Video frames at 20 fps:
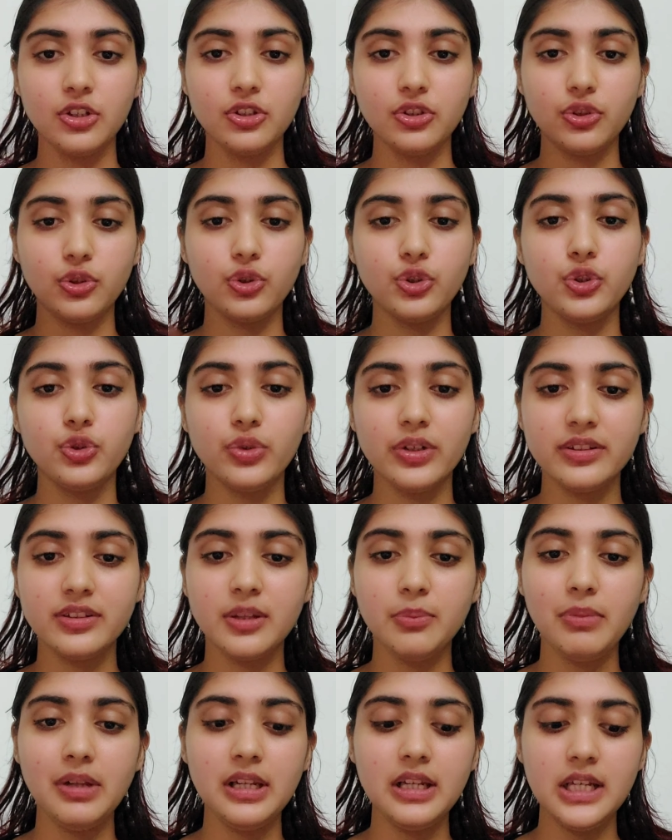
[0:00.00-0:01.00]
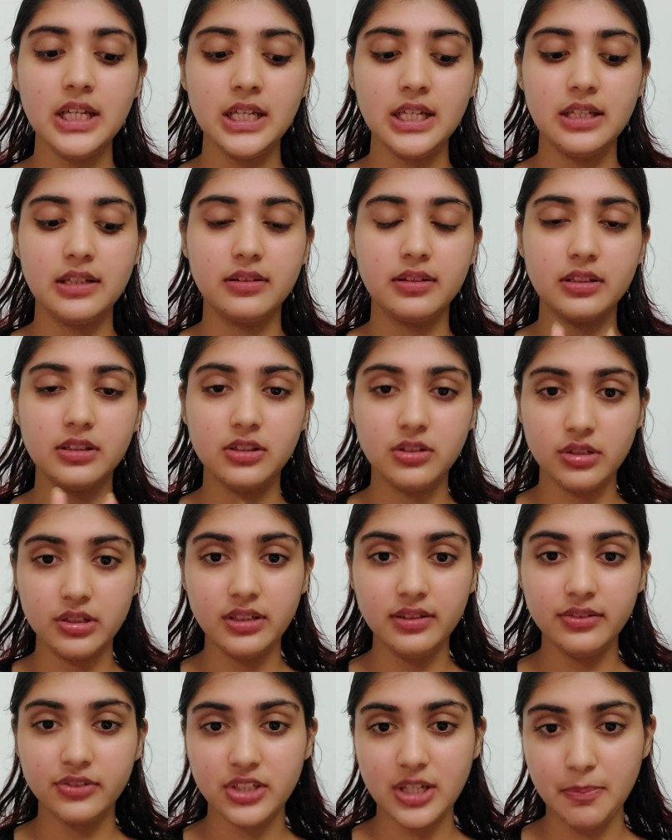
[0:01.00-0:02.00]
So USMLE is a
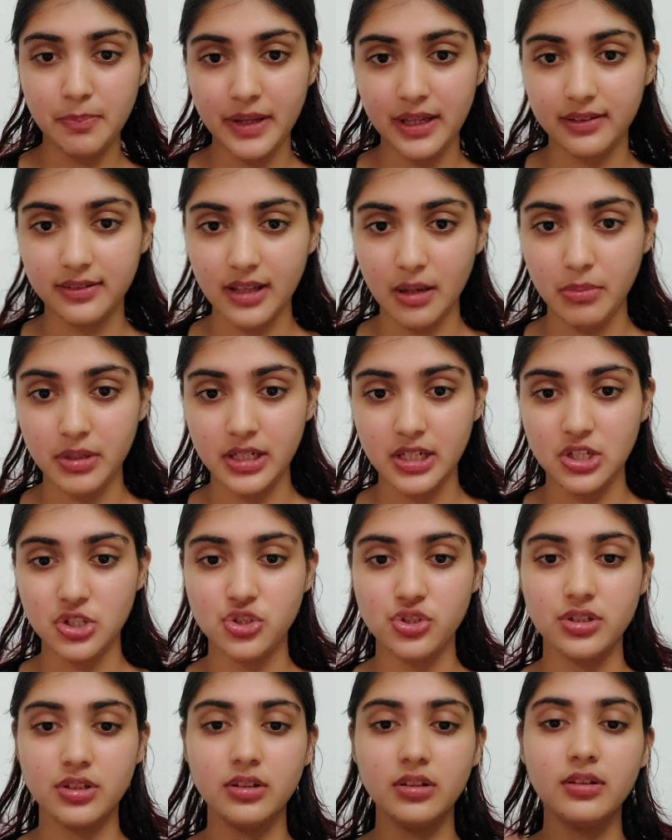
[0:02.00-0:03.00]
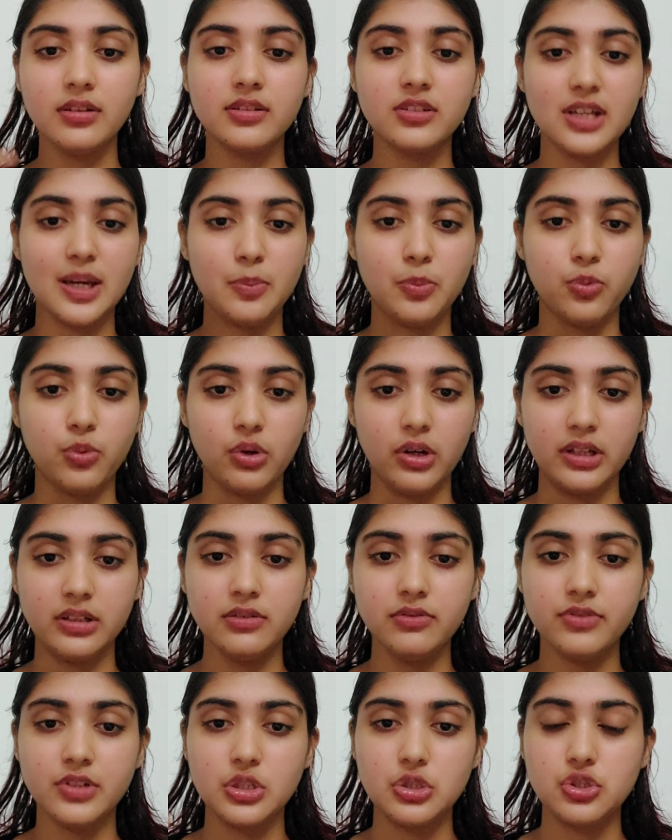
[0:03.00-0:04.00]
3-step examination. Step
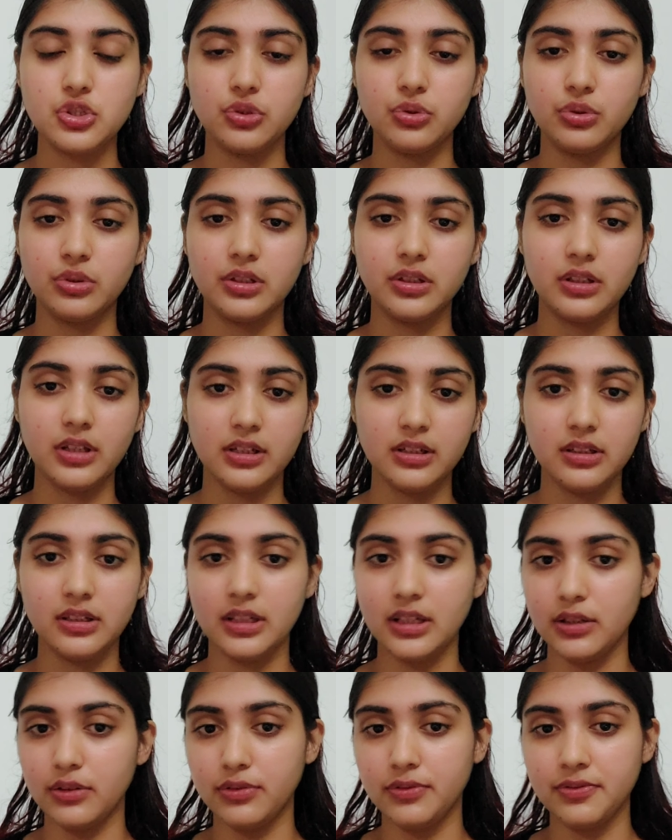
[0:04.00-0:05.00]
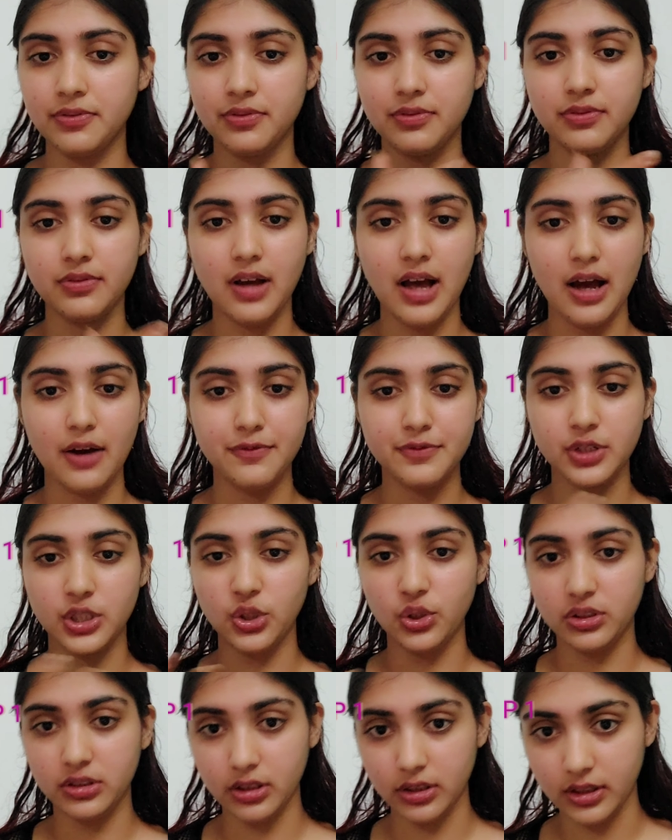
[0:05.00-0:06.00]
1, which you can give after
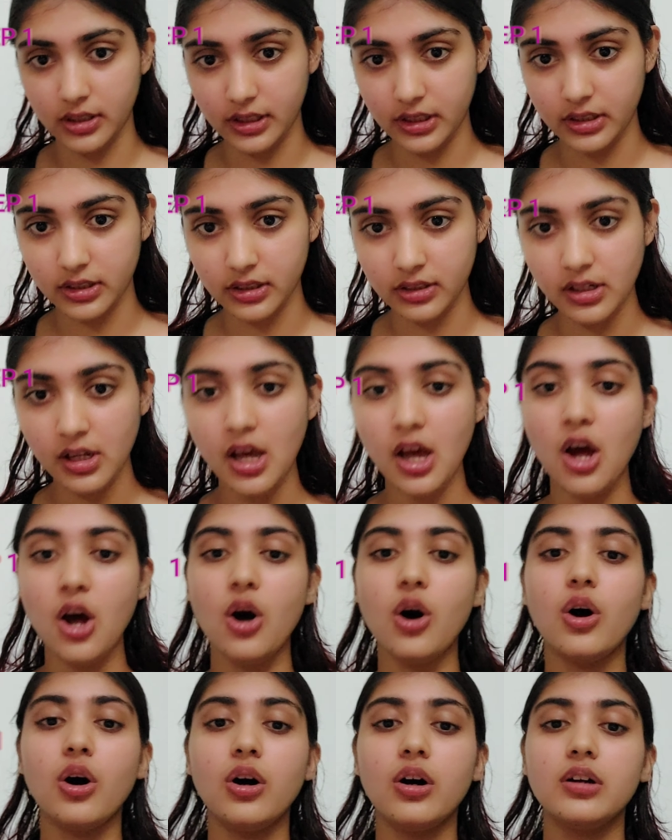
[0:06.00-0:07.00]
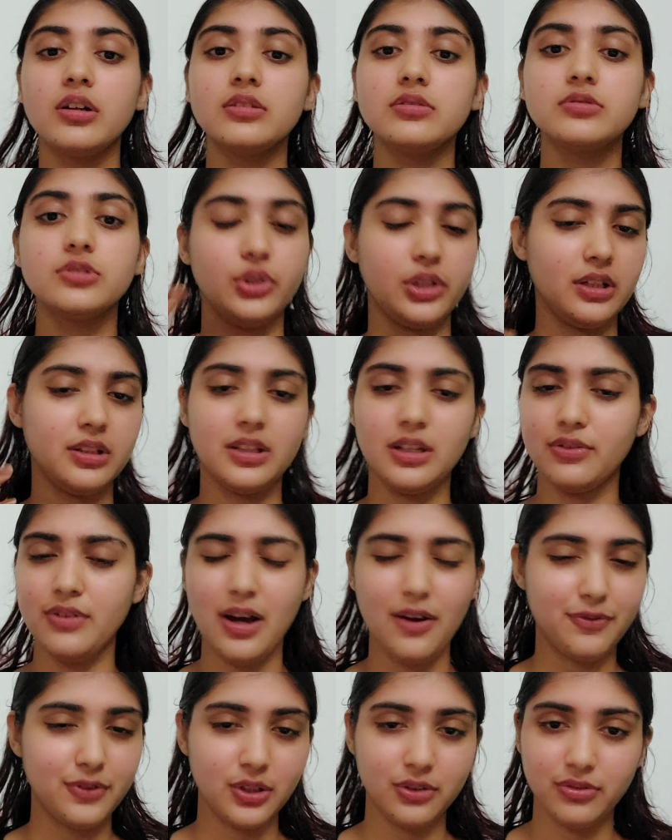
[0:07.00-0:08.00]
your 3rd year, or you can give
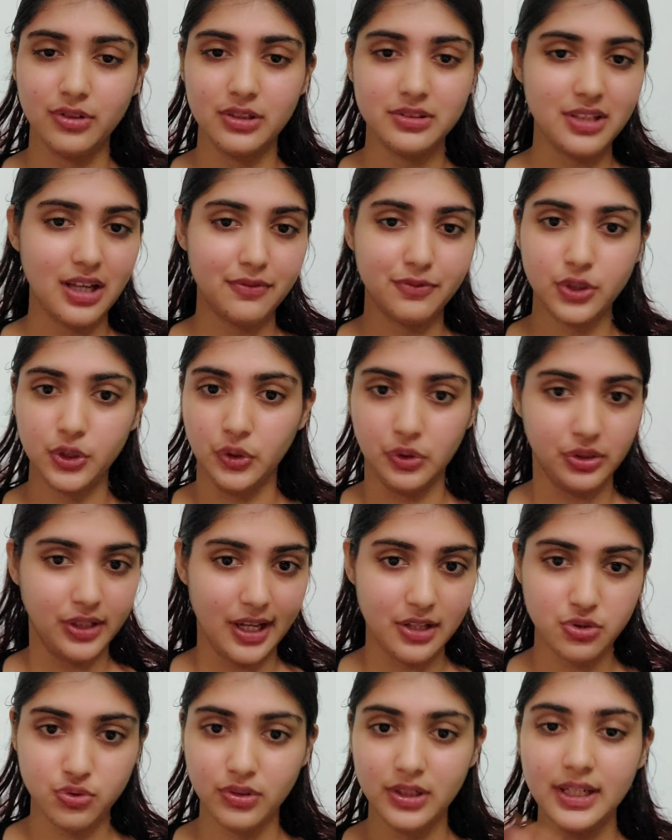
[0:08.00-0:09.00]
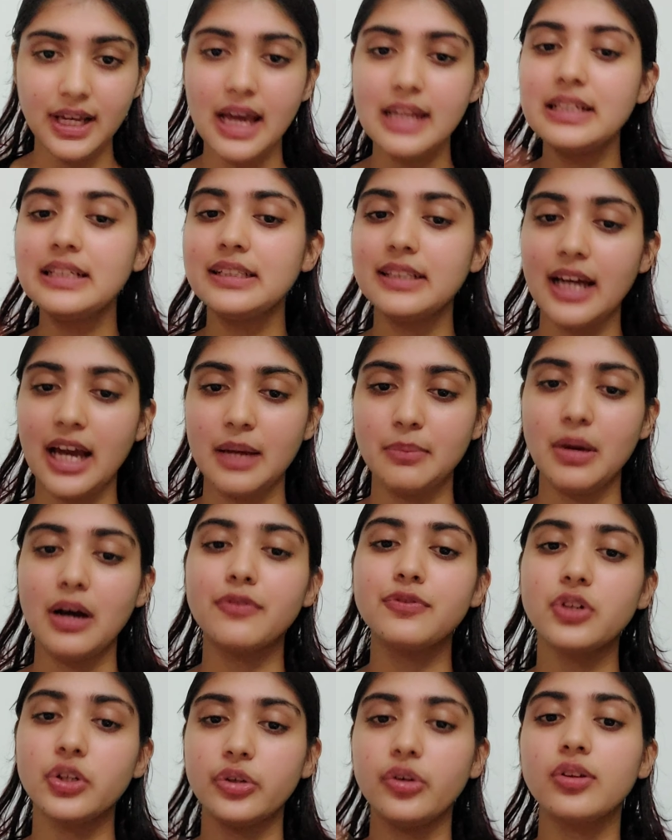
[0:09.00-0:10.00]
afterwards after you graduate, anytime
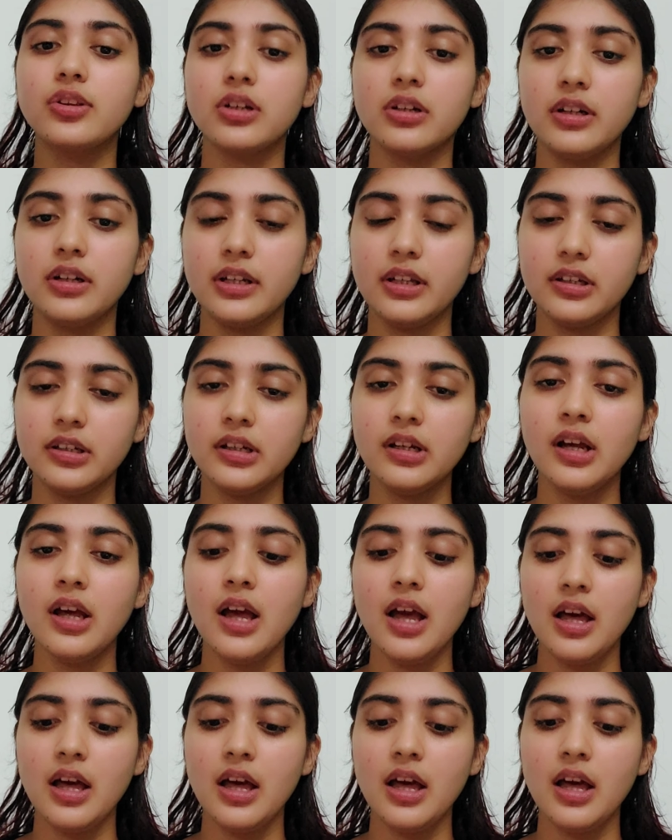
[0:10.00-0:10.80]
after your 3rd year.